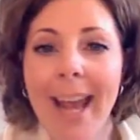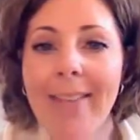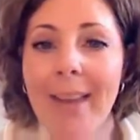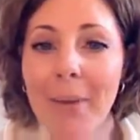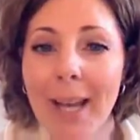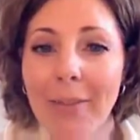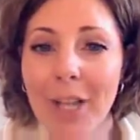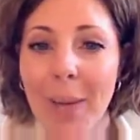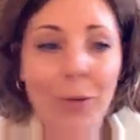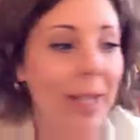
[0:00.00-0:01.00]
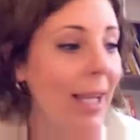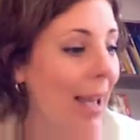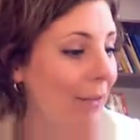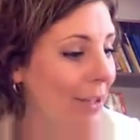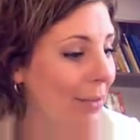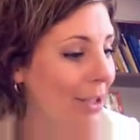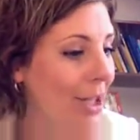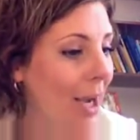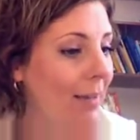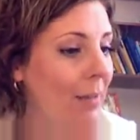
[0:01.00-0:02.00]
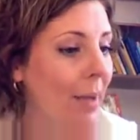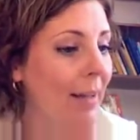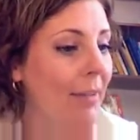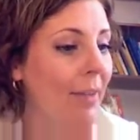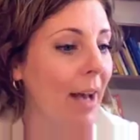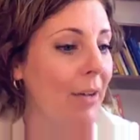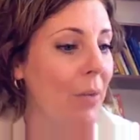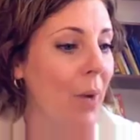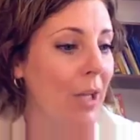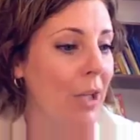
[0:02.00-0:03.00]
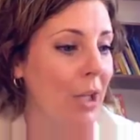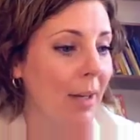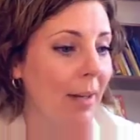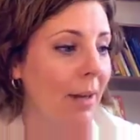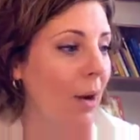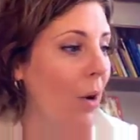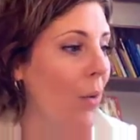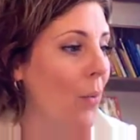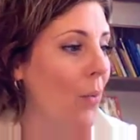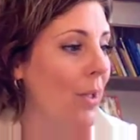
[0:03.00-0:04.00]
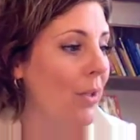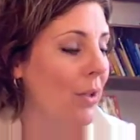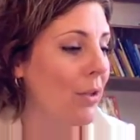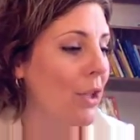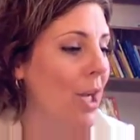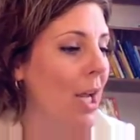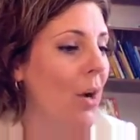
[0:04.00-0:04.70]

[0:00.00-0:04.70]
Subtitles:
And then we have chapter 11, which talks about evaluation research,